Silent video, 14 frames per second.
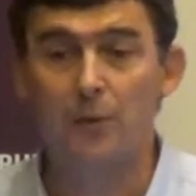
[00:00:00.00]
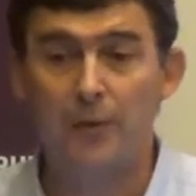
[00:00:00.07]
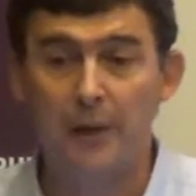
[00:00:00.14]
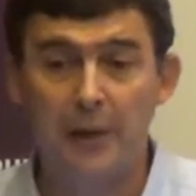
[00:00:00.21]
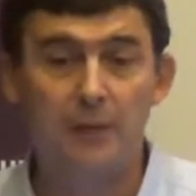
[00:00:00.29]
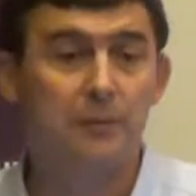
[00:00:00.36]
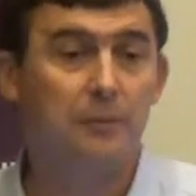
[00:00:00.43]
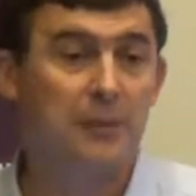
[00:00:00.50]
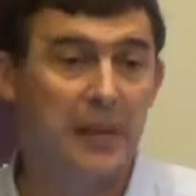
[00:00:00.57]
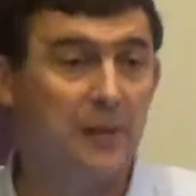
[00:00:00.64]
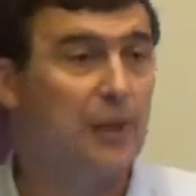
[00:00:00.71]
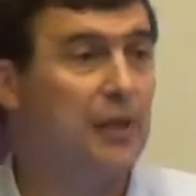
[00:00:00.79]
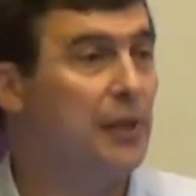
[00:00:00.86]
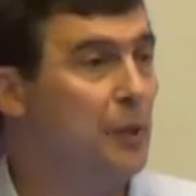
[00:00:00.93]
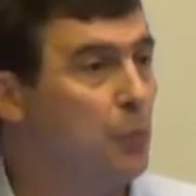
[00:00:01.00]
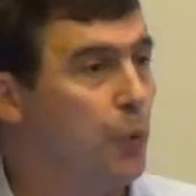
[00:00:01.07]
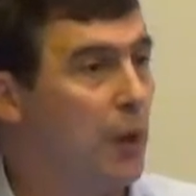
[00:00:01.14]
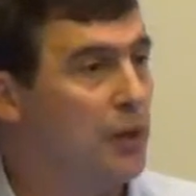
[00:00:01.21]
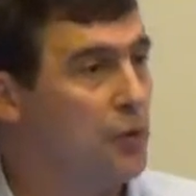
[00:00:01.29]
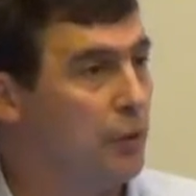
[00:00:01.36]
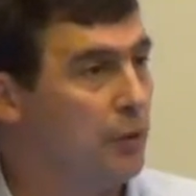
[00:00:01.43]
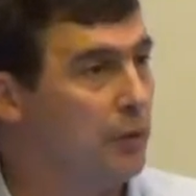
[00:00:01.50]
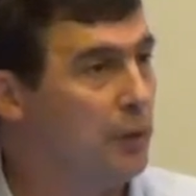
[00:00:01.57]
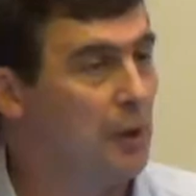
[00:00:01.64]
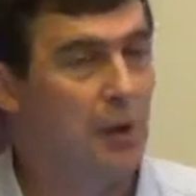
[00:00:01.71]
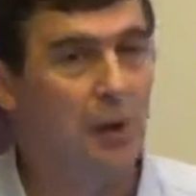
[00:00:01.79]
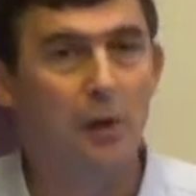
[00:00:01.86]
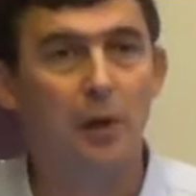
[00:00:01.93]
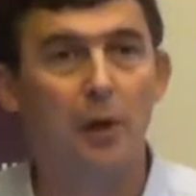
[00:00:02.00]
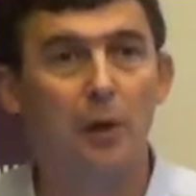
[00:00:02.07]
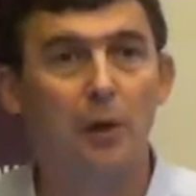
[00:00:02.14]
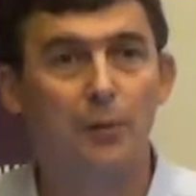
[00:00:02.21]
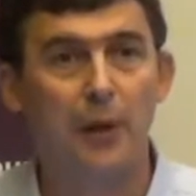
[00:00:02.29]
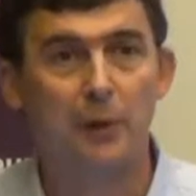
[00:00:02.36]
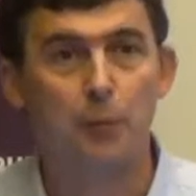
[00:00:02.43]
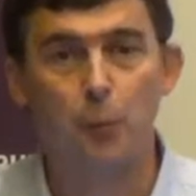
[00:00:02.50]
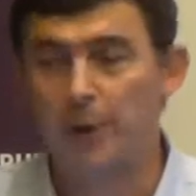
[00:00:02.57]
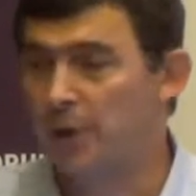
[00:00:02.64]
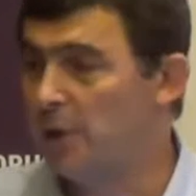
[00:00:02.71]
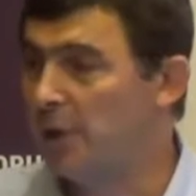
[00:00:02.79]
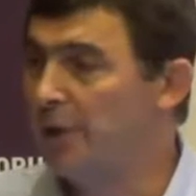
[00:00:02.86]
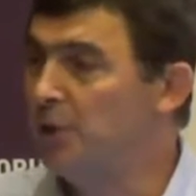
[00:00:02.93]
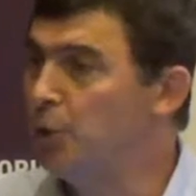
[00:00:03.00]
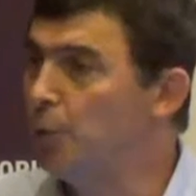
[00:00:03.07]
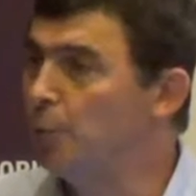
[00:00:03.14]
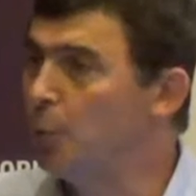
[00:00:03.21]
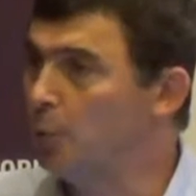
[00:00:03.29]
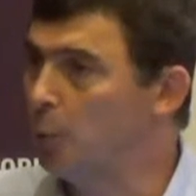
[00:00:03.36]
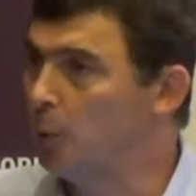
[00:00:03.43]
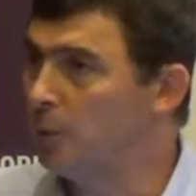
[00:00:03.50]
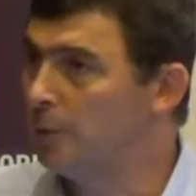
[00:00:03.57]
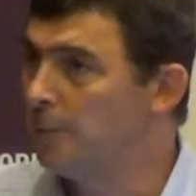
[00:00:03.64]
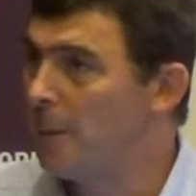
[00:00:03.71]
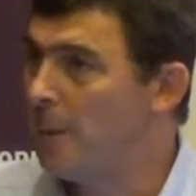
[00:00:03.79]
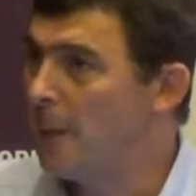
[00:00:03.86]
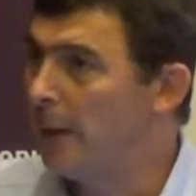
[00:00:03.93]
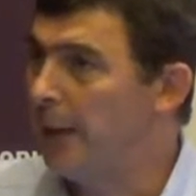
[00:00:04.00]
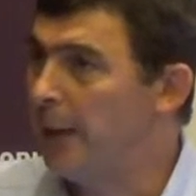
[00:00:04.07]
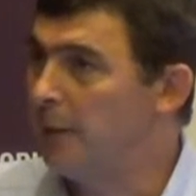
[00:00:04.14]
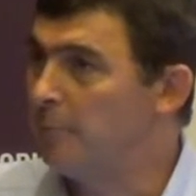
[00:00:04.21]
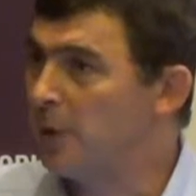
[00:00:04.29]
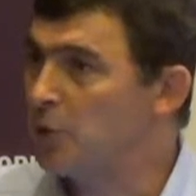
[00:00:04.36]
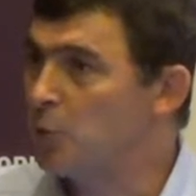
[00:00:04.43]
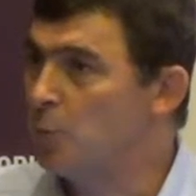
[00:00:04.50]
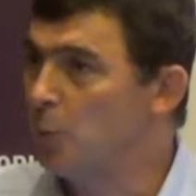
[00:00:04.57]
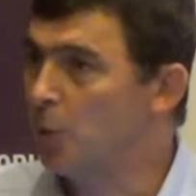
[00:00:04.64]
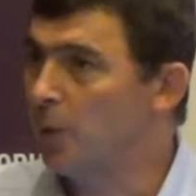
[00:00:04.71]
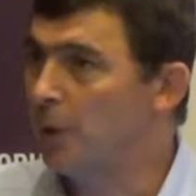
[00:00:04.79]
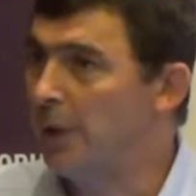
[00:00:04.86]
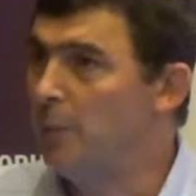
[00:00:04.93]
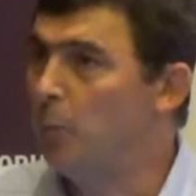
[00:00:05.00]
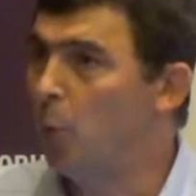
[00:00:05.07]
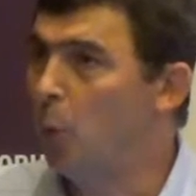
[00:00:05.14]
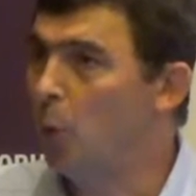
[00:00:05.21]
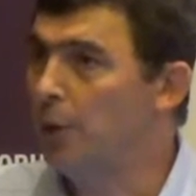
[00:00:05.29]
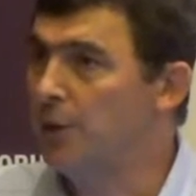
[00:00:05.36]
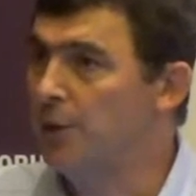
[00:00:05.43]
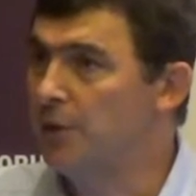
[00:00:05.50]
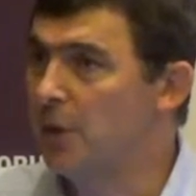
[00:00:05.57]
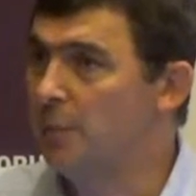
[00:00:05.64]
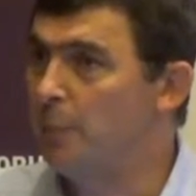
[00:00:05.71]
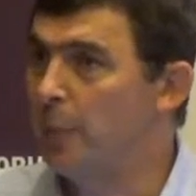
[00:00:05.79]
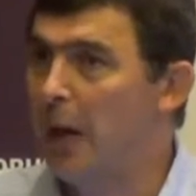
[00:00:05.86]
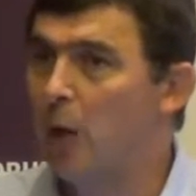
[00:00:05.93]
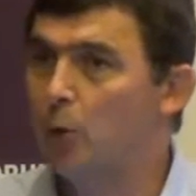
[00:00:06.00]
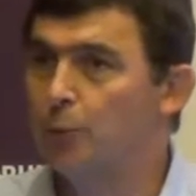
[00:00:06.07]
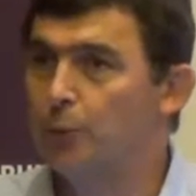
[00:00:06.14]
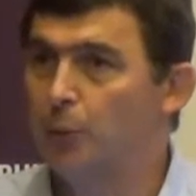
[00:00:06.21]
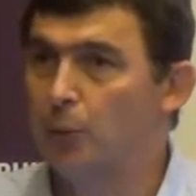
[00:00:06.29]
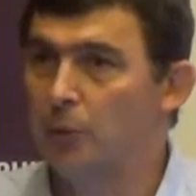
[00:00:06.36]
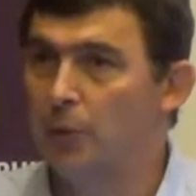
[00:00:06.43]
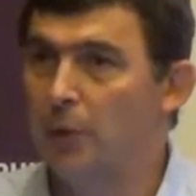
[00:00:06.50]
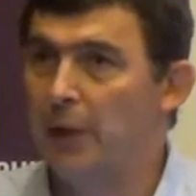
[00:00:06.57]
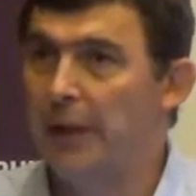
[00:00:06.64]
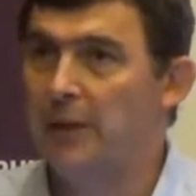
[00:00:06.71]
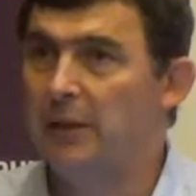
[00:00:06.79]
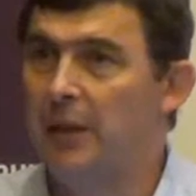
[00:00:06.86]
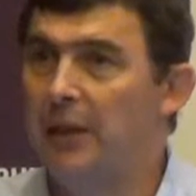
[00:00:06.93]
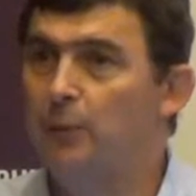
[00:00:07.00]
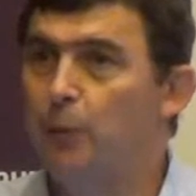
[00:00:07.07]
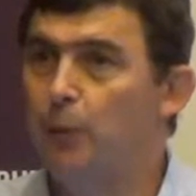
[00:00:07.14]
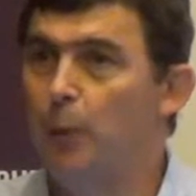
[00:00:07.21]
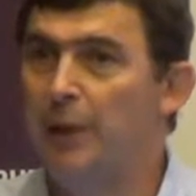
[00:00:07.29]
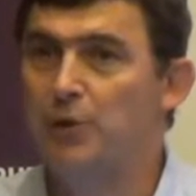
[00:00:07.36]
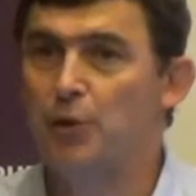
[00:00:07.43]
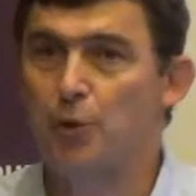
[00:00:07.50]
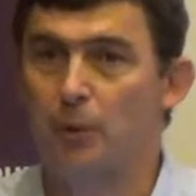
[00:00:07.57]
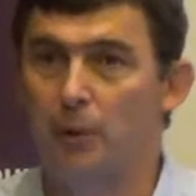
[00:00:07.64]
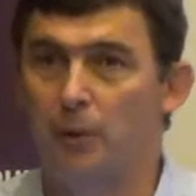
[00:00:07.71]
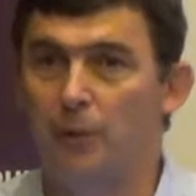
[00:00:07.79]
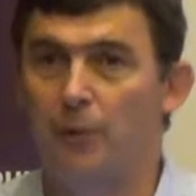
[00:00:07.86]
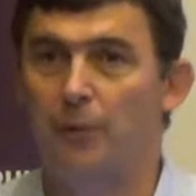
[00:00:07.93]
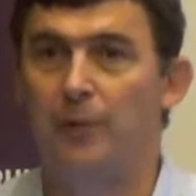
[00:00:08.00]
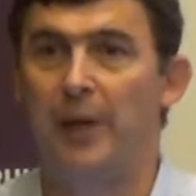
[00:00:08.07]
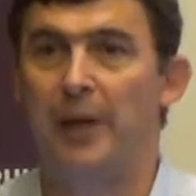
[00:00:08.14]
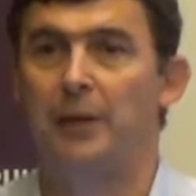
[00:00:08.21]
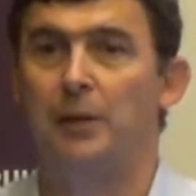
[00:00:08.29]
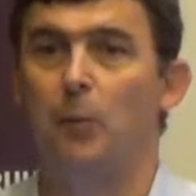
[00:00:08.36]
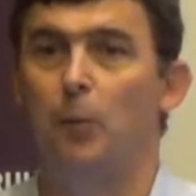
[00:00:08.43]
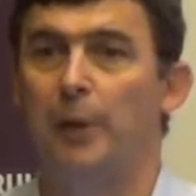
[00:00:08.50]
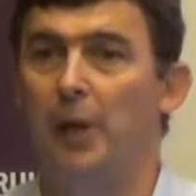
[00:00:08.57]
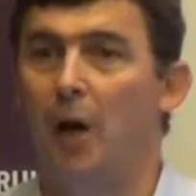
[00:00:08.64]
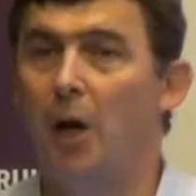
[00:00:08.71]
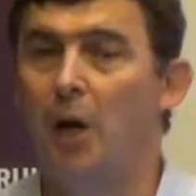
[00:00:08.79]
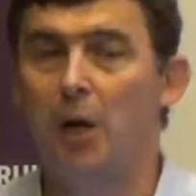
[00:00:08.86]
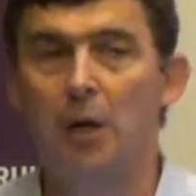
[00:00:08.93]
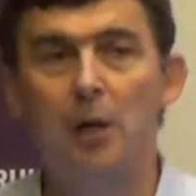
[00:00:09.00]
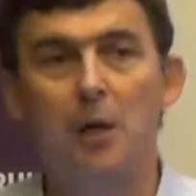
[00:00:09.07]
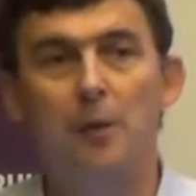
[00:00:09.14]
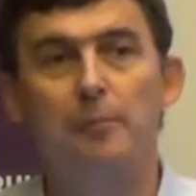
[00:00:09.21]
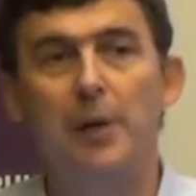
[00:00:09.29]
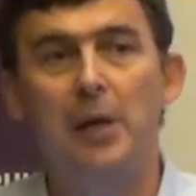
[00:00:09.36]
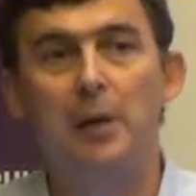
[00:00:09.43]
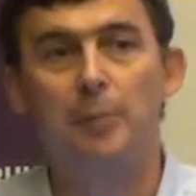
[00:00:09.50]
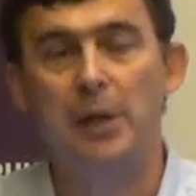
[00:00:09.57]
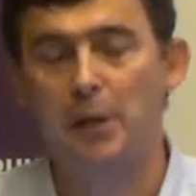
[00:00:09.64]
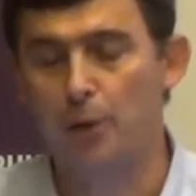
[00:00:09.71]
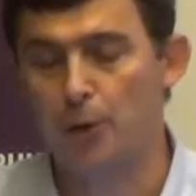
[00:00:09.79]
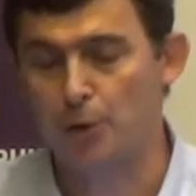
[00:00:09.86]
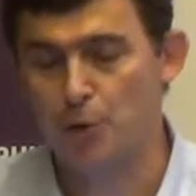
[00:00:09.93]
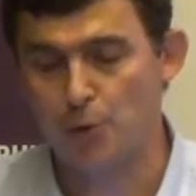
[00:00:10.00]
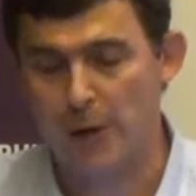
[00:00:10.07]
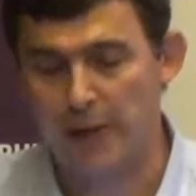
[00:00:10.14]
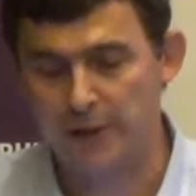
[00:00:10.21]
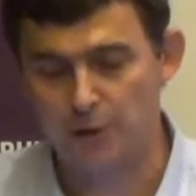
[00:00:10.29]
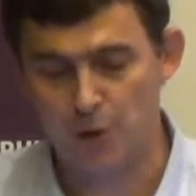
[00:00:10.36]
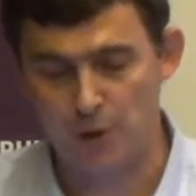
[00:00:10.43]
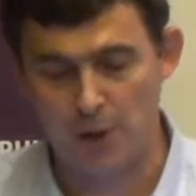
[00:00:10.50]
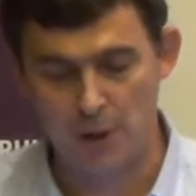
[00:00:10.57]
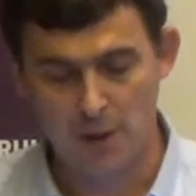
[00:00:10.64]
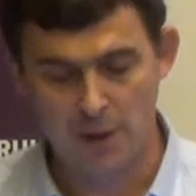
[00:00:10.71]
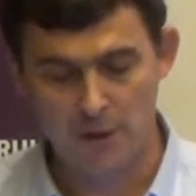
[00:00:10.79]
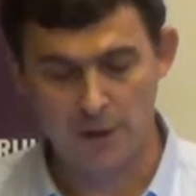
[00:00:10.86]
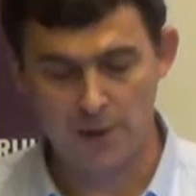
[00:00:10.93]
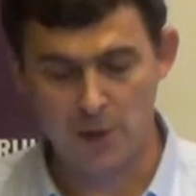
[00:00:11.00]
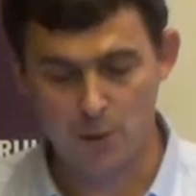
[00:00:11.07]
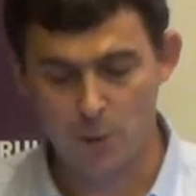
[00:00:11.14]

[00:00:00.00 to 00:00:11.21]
then giving the impression that we're innumerable and much more important and powerful and influential than we are may be good strategy.